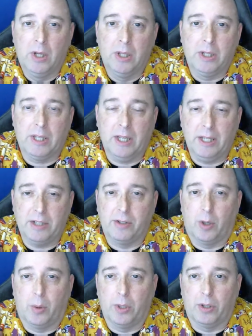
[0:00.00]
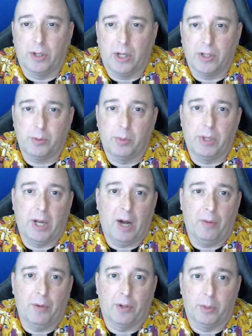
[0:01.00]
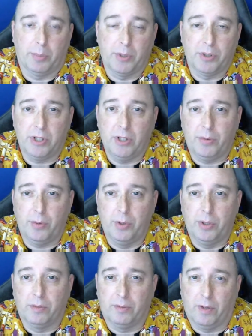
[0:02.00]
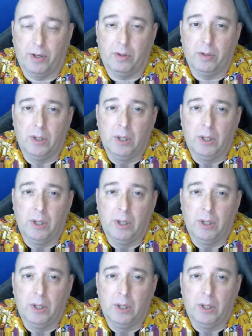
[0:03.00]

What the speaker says: The key is knowing your customer and how they're going to proceed through your funnel.